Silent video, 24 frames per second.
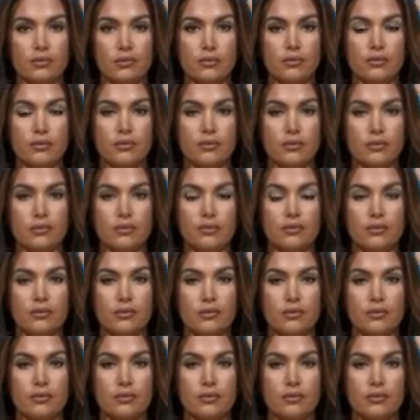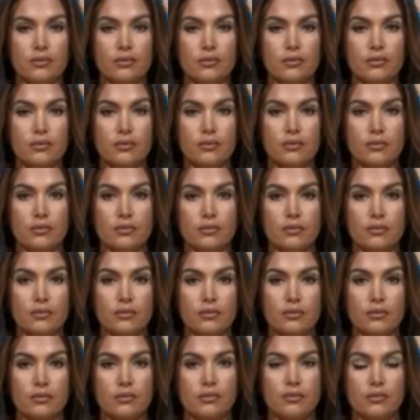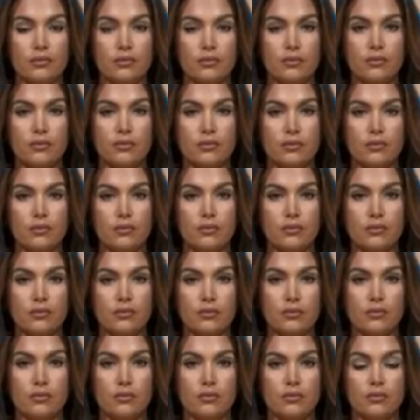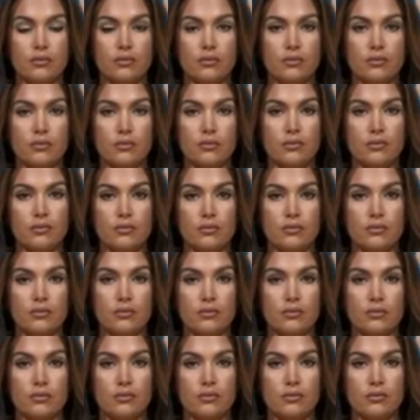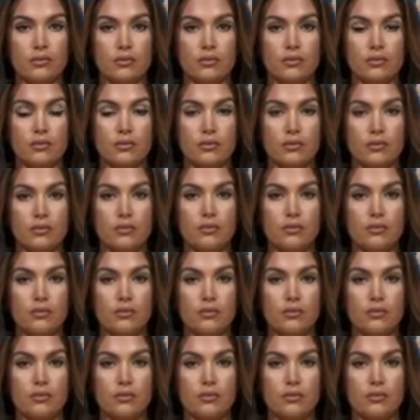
No words are spoken by the person on screen.